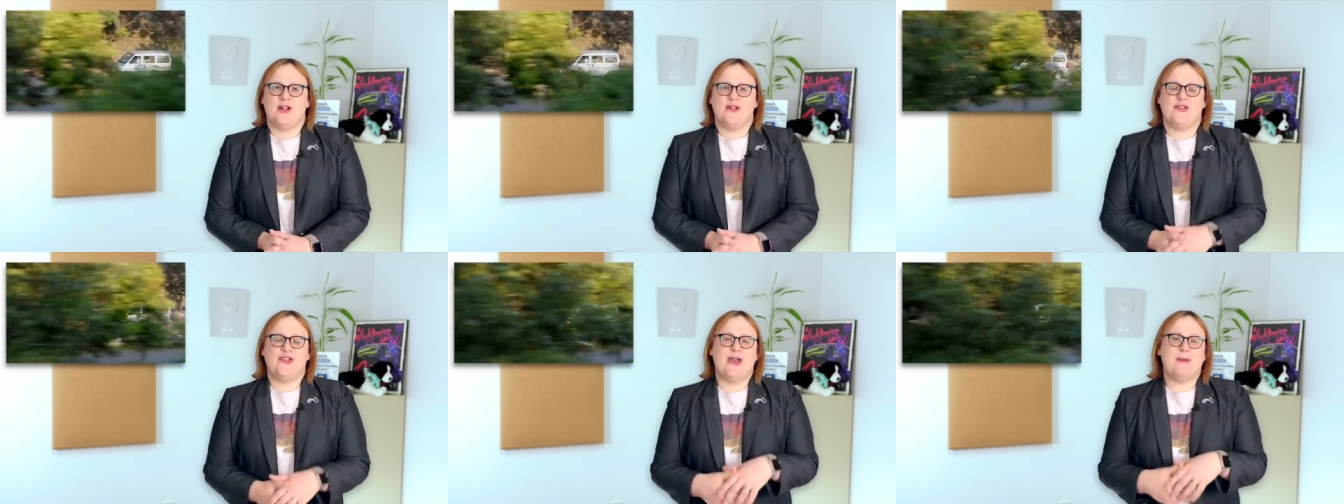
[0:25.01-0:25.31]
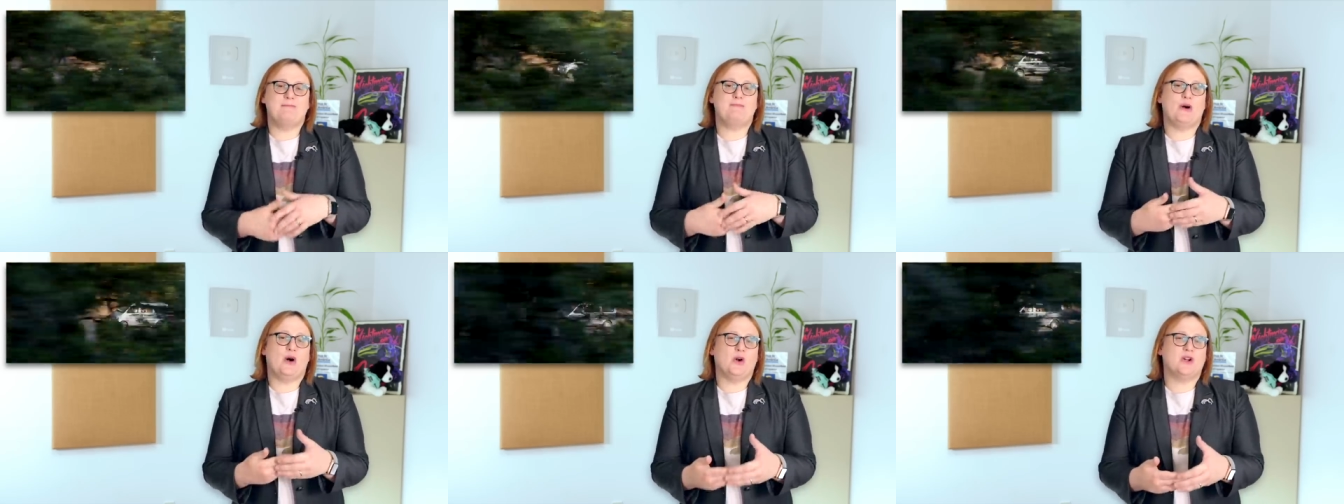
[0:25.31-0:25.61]
their
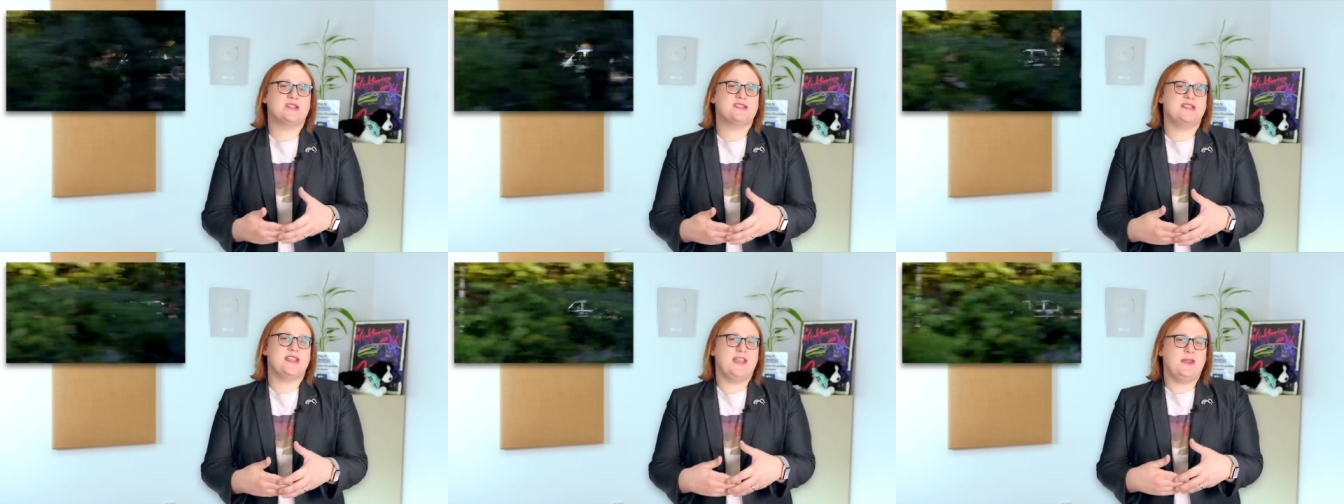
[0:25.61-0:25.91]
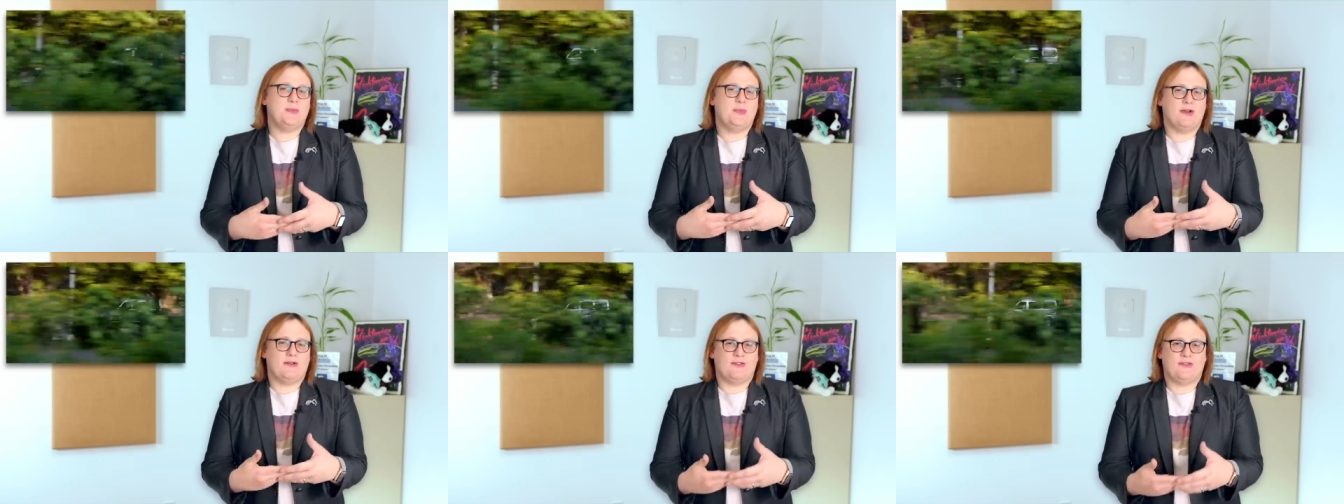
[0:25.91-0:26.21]

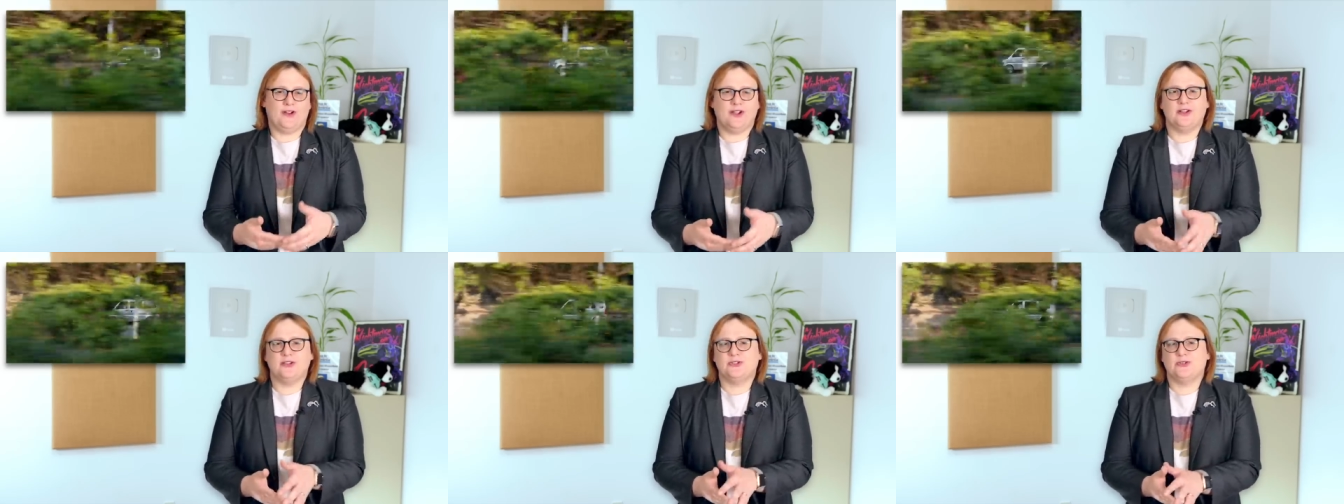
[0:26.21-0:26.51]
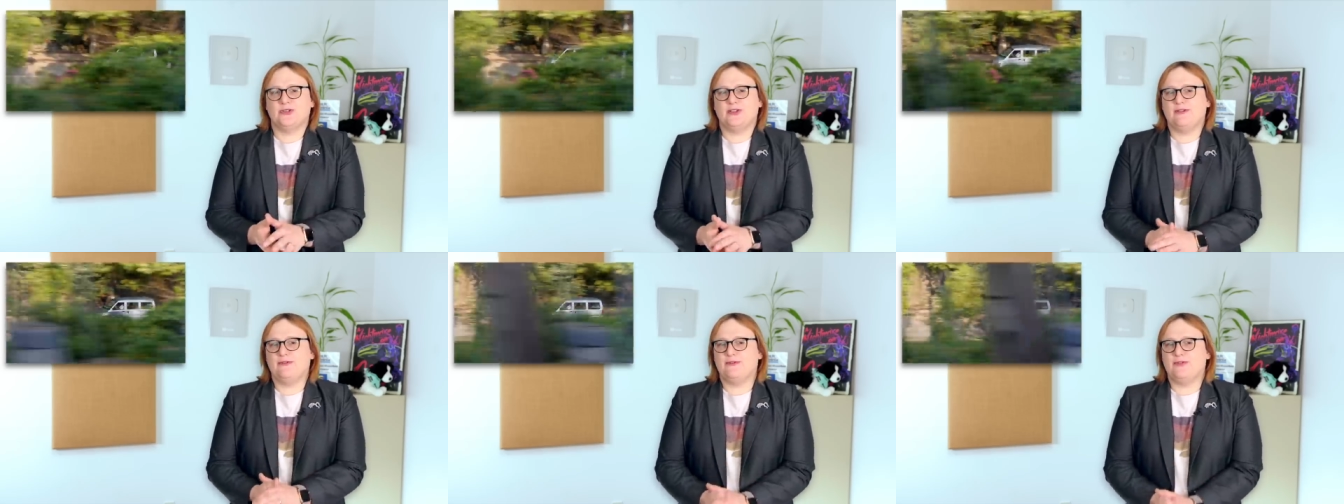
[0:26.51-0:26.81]
boxy,
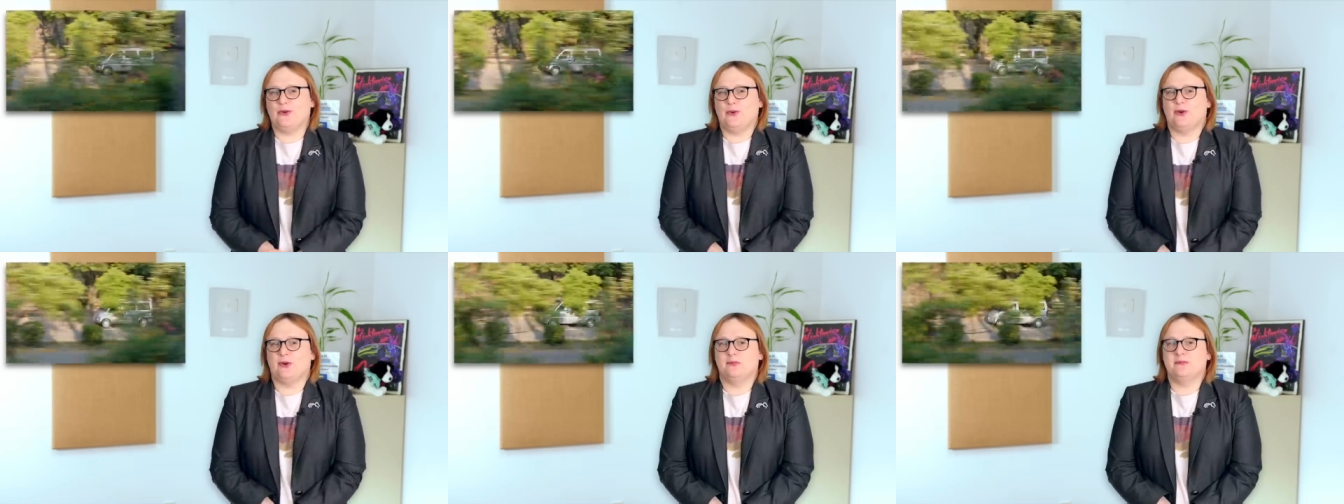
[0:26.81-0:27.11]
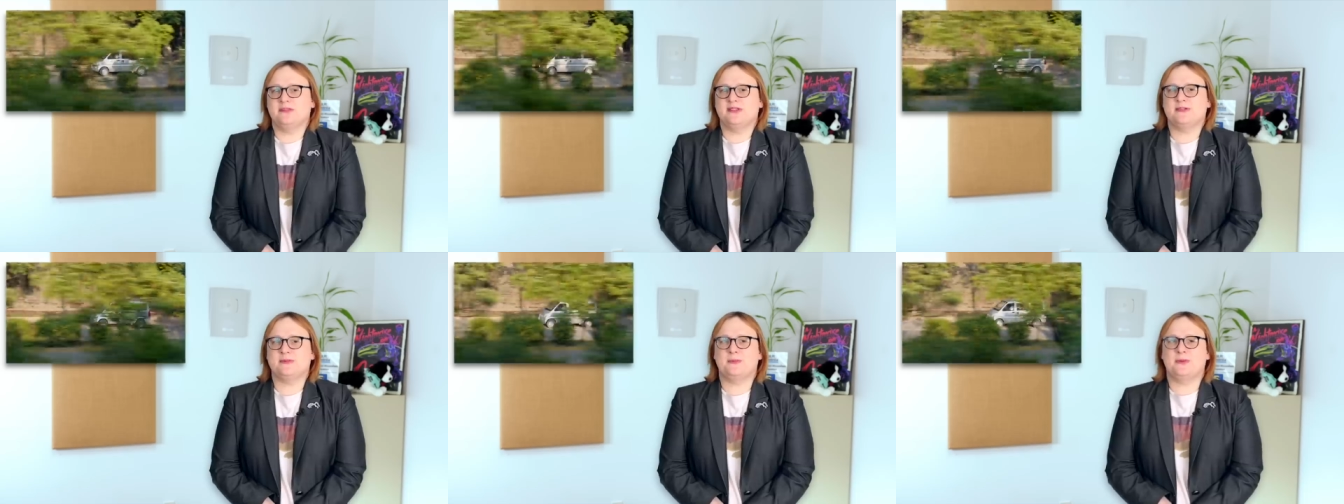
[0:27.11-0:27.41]
perfunctory
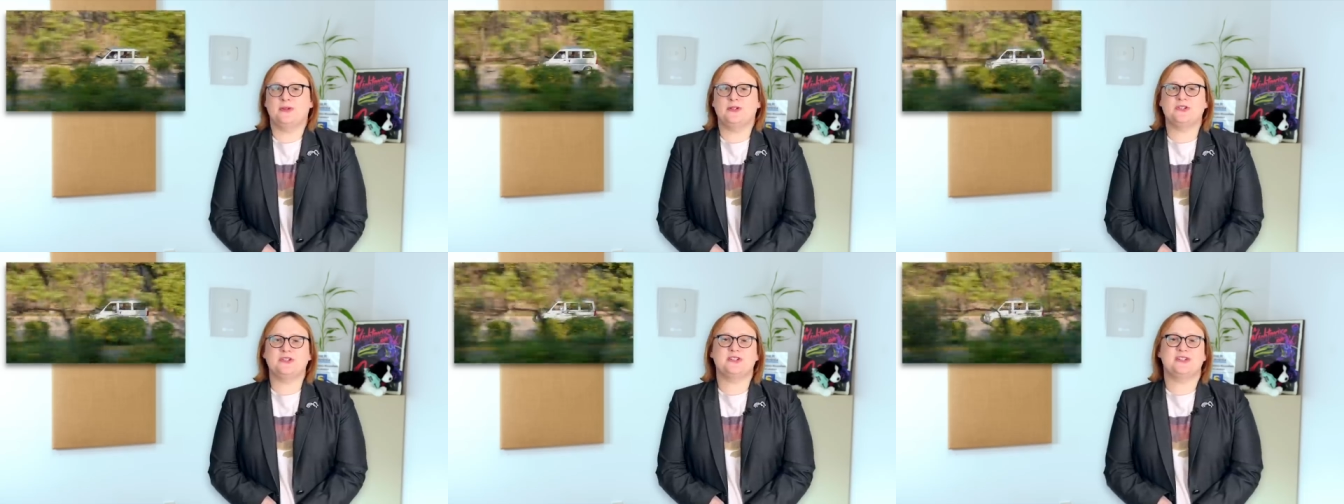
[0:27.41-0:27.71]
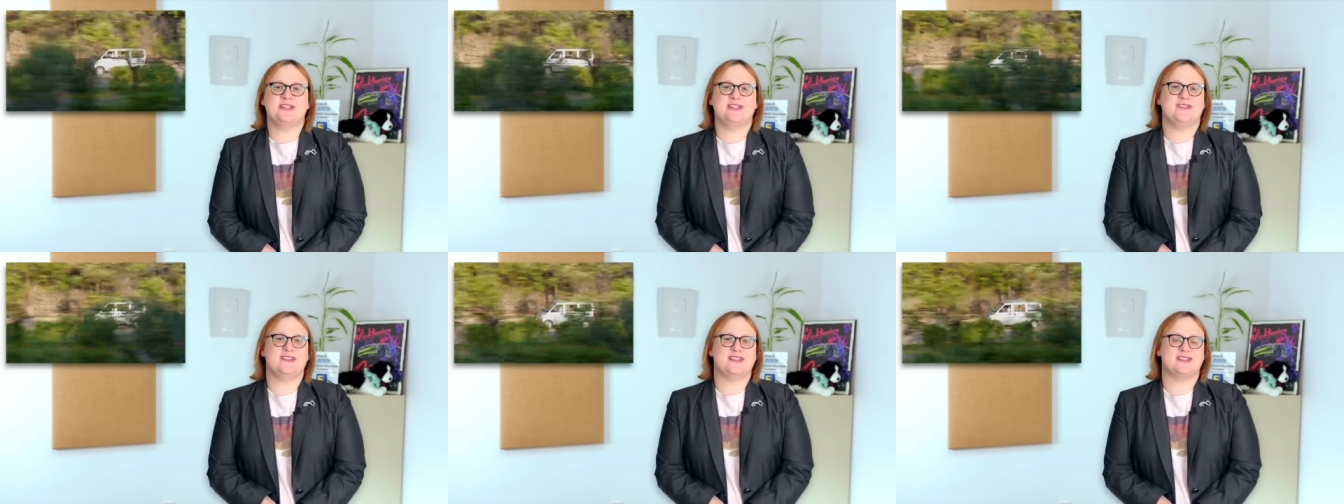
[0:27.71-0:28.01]
forms
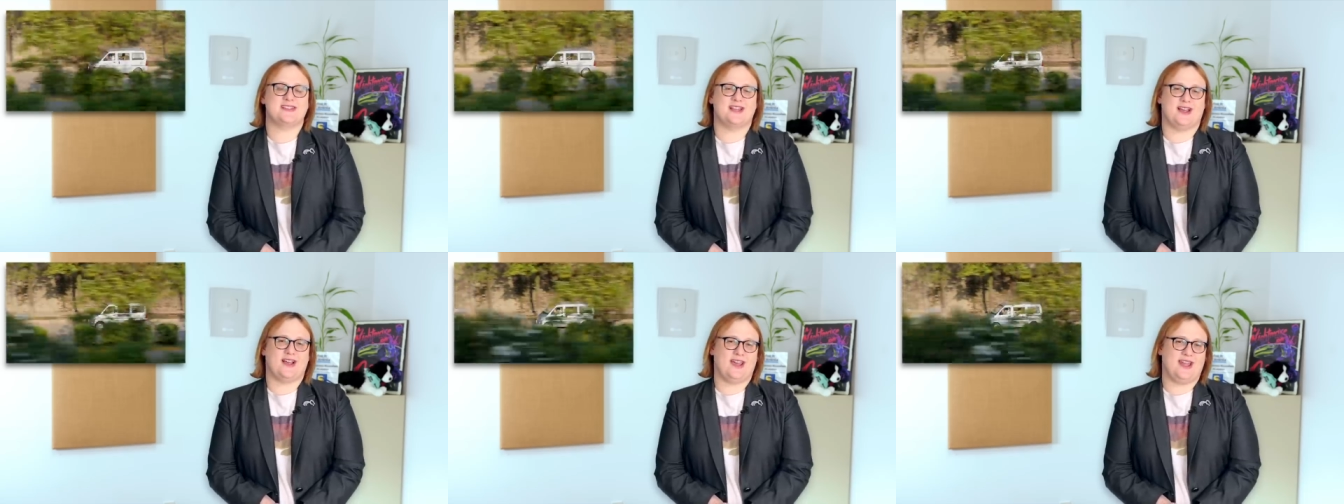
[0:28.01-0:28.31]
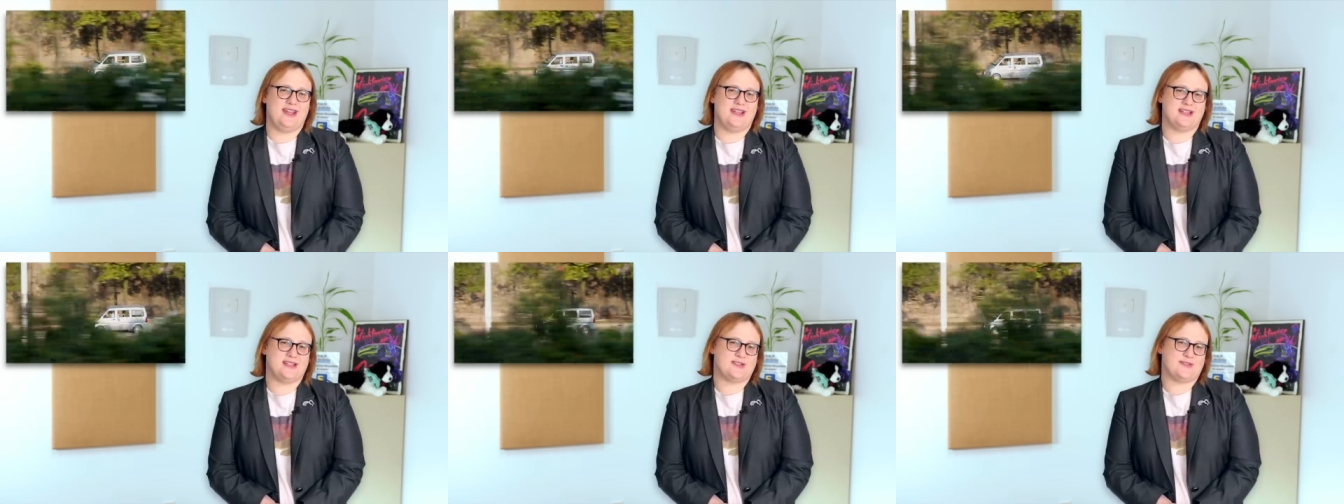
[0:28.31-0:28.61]
pushed to the
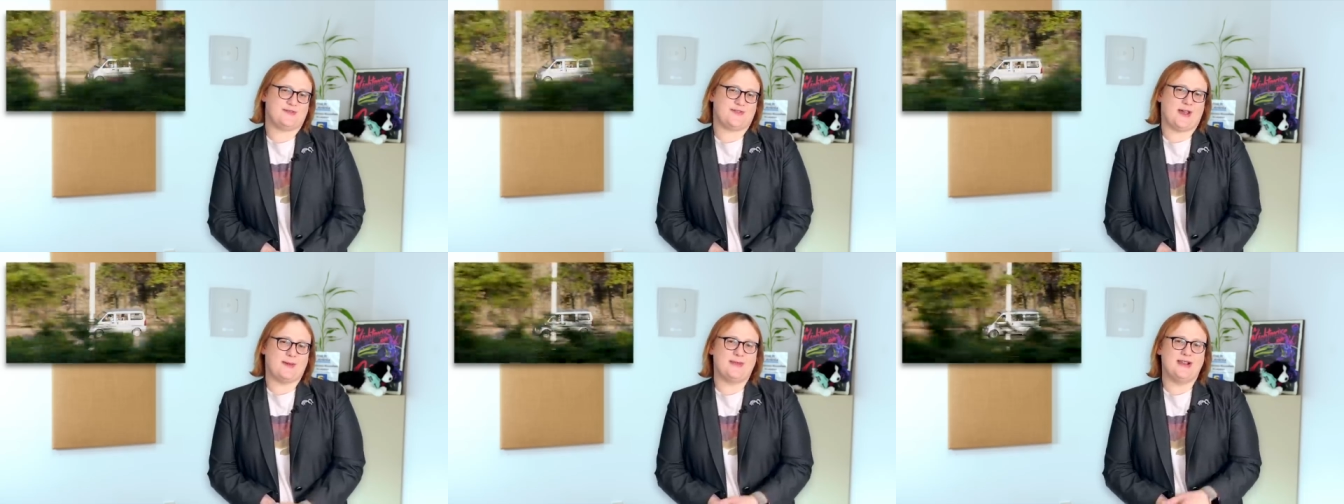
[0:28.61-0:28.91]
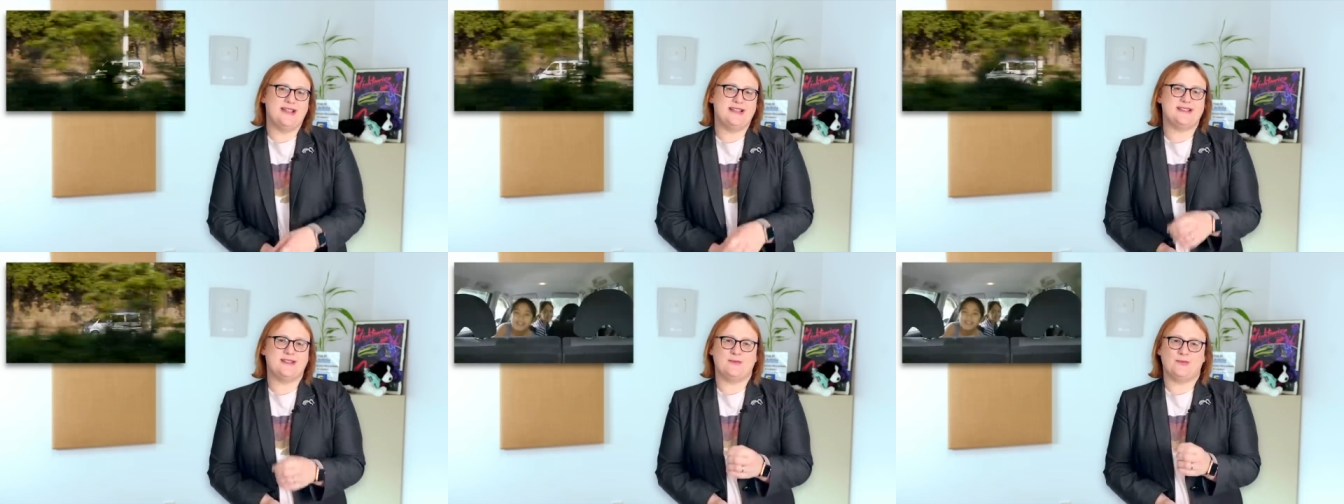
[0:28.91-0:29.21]
side as
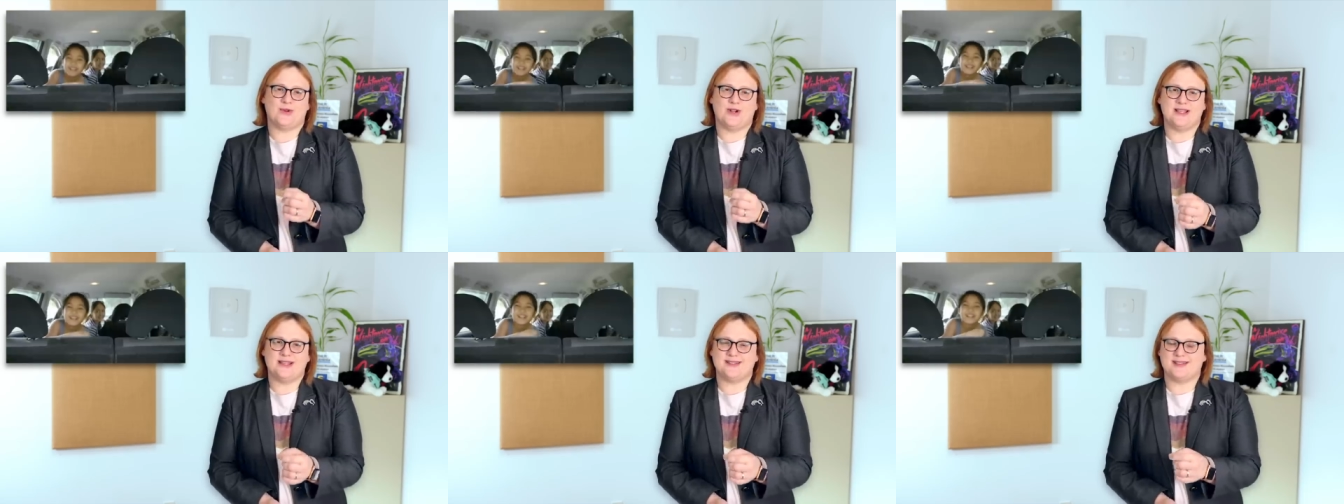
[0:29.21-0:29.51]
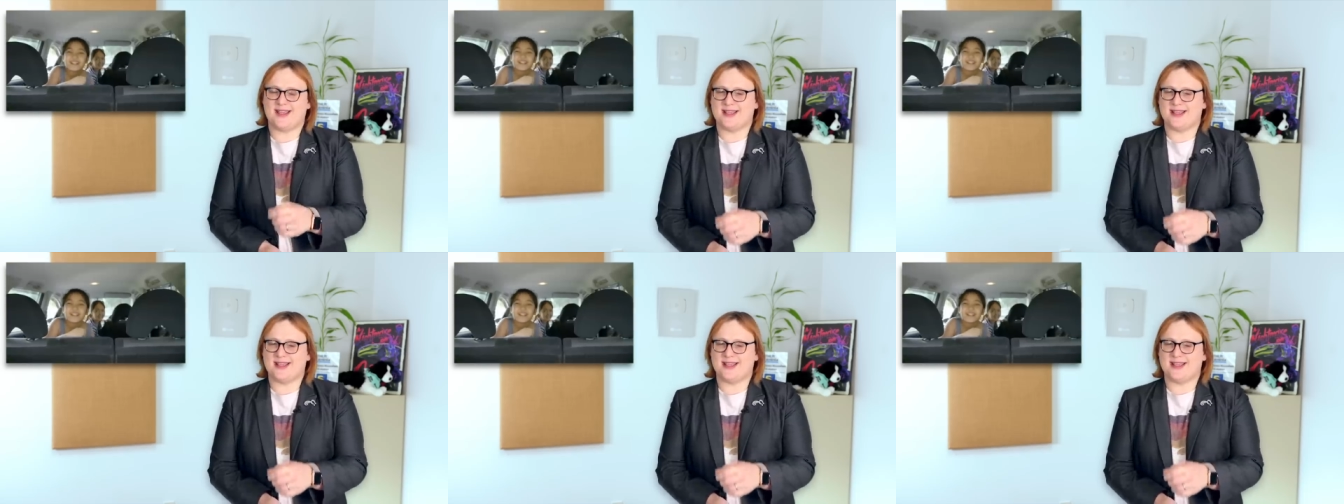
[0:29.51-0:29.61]
families embrace